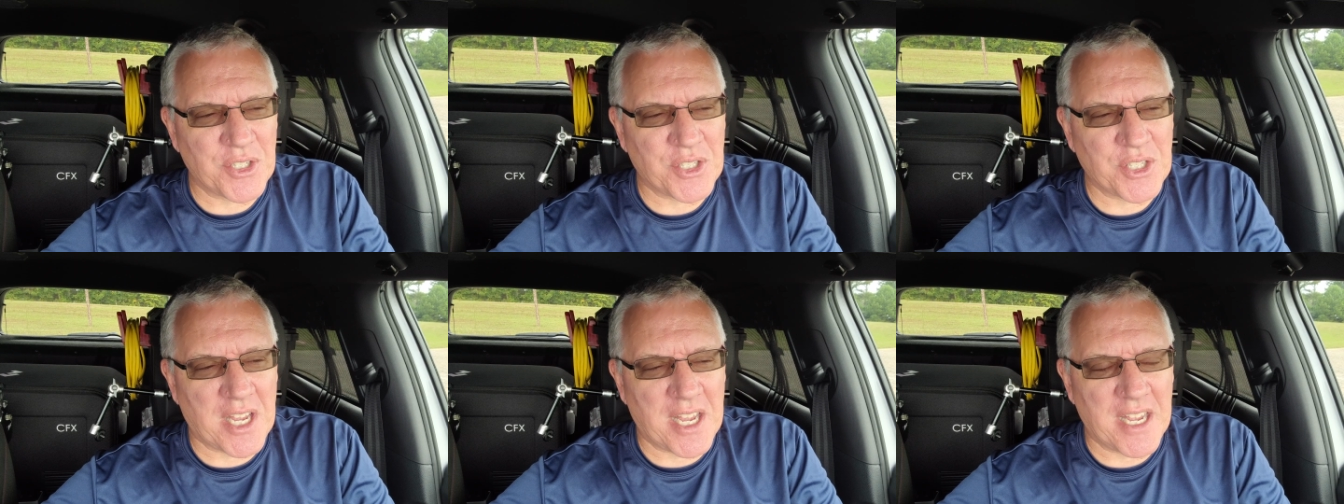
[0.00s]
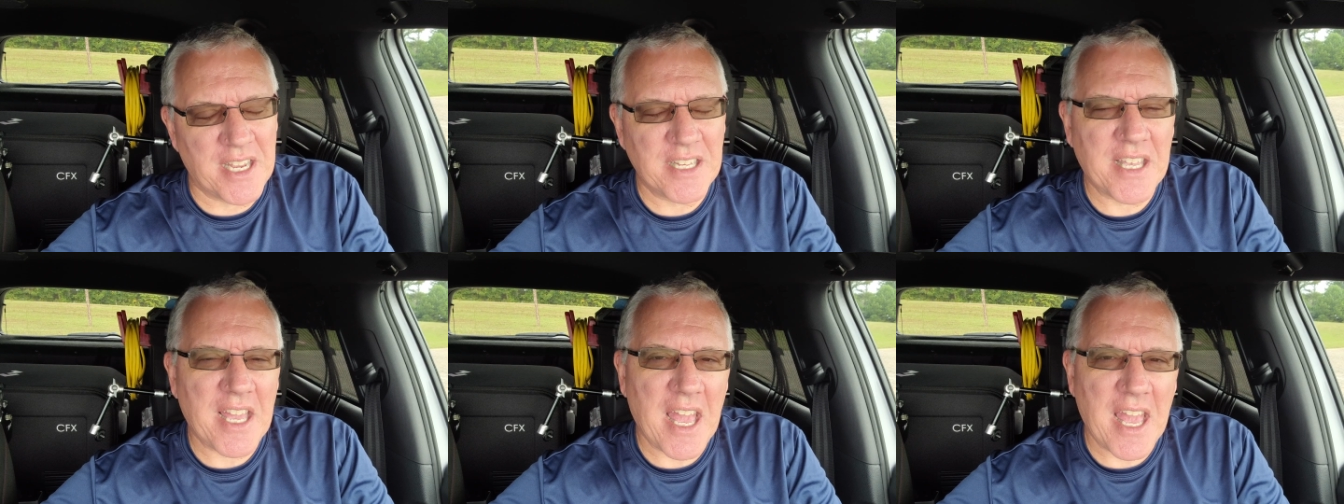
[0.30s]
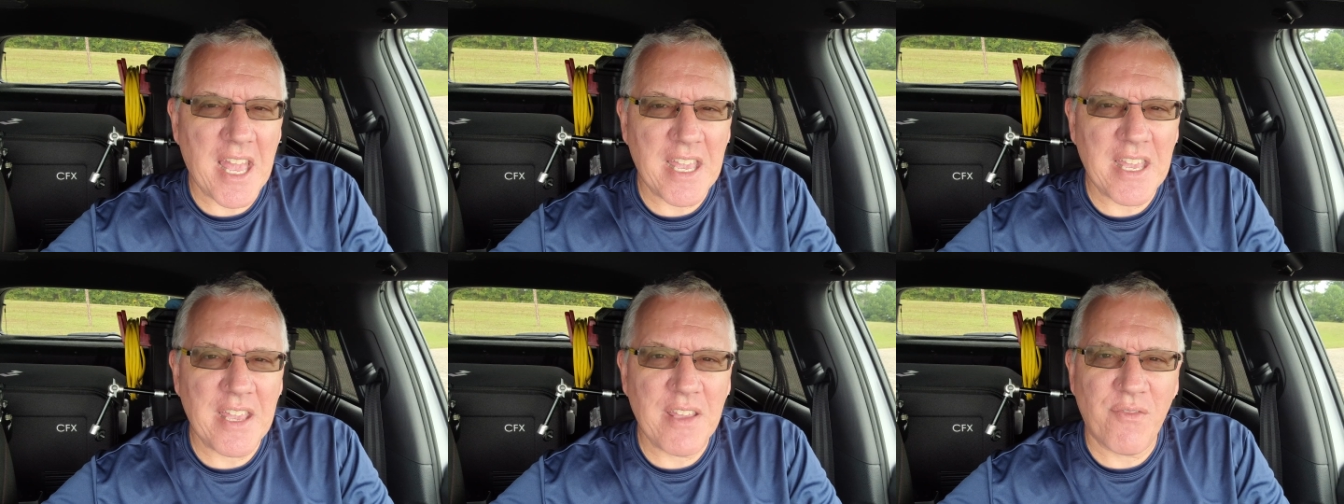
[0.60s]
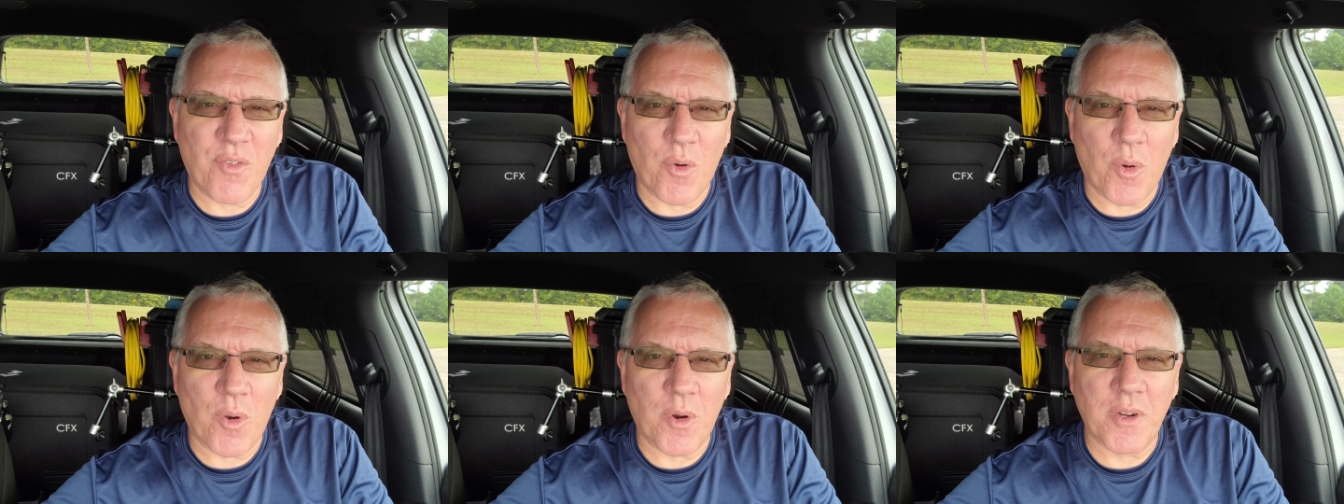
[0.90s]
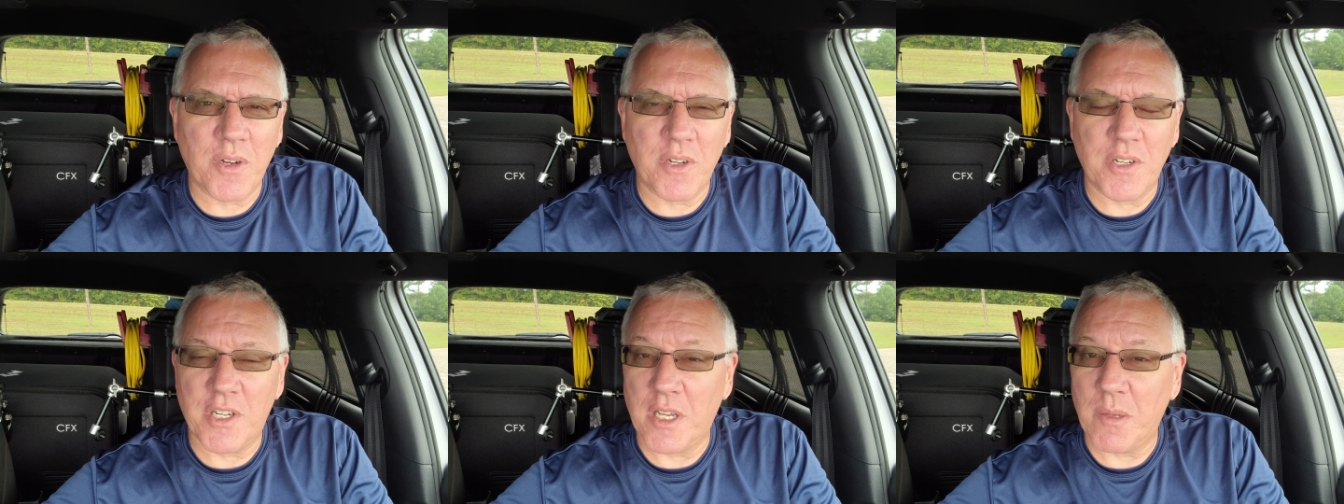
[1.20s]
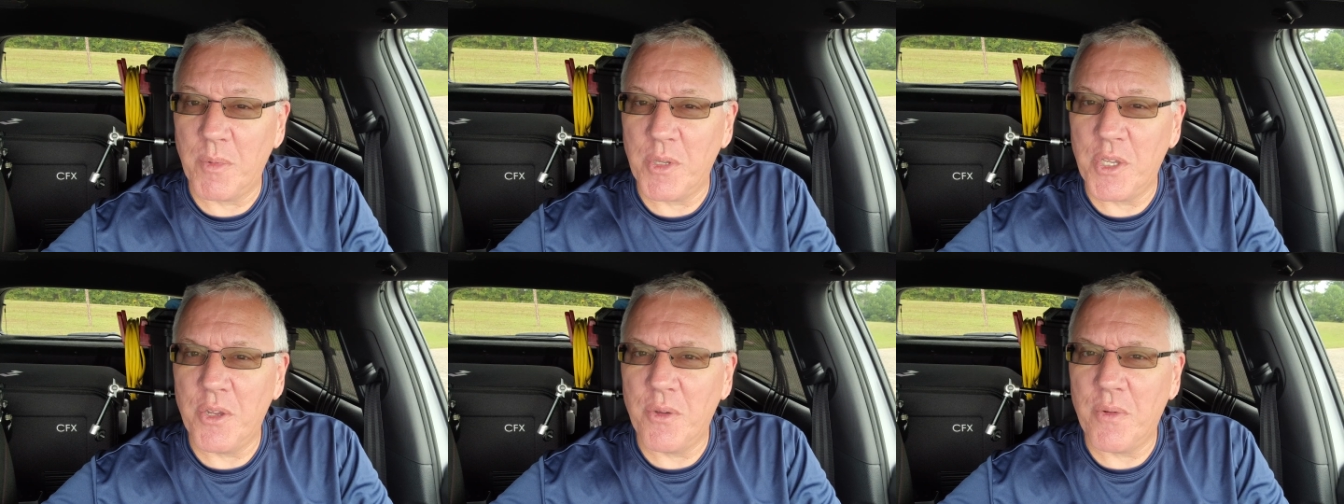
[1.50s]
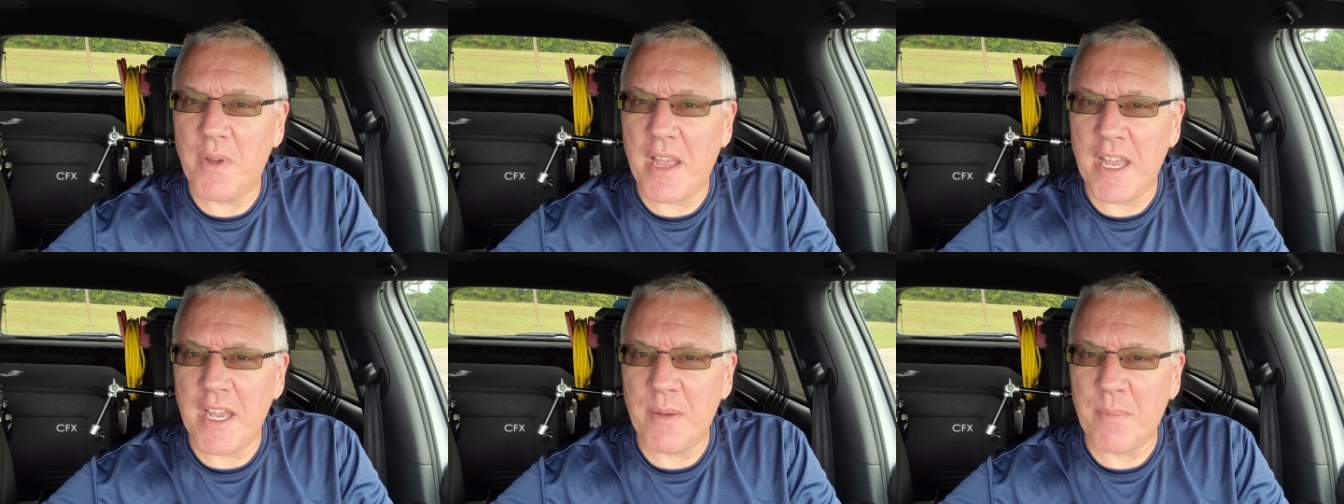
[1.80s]
sign
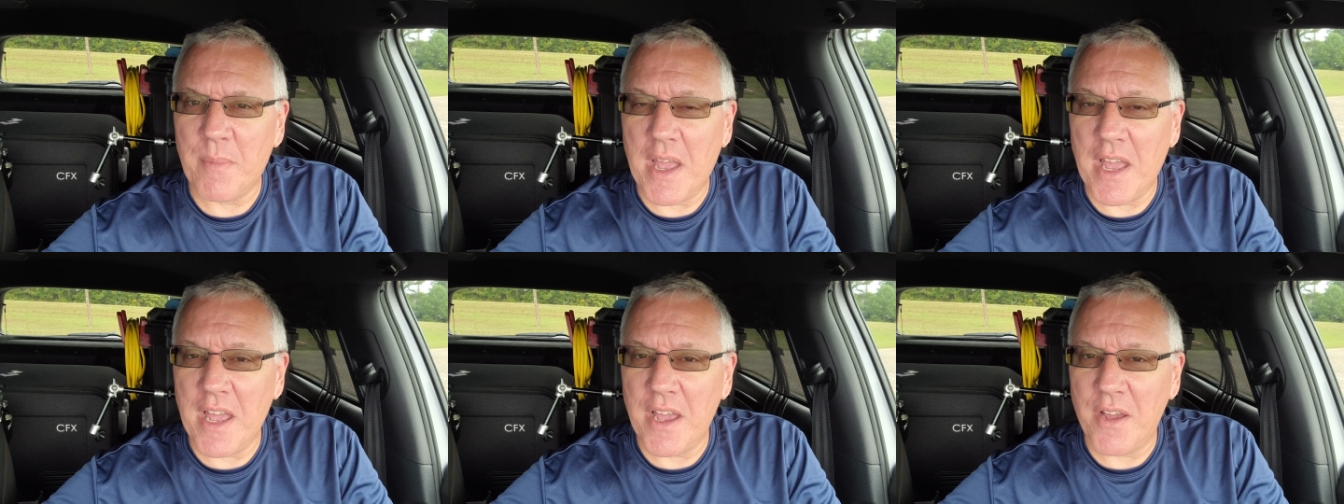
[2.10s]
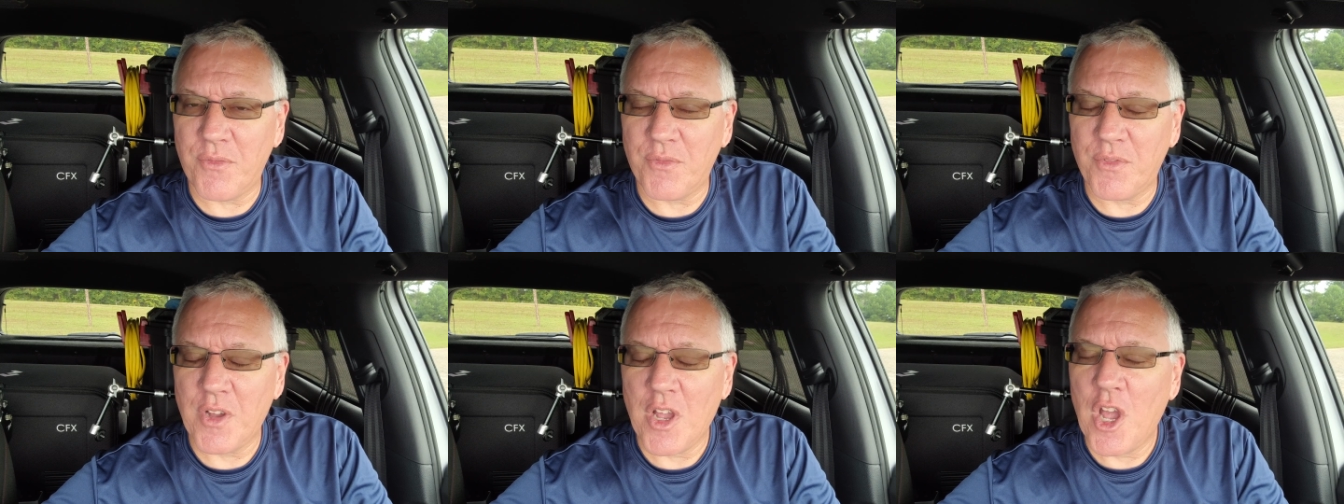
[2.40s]
KE4WMF